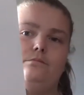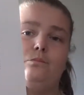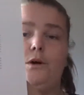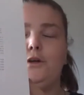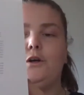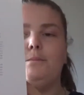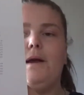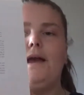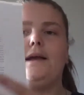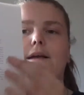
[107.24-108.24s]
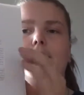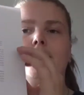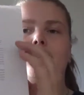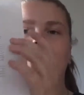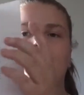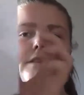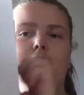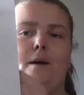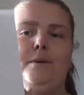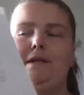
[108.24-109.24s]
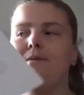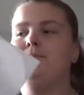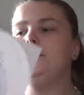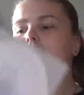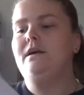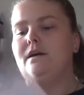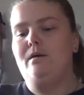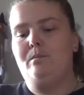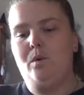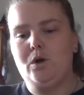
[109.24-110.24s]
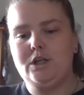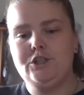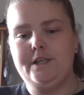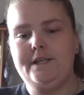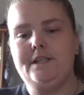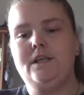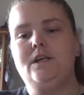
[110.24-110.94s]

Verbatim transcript: what you could make in the coming portion.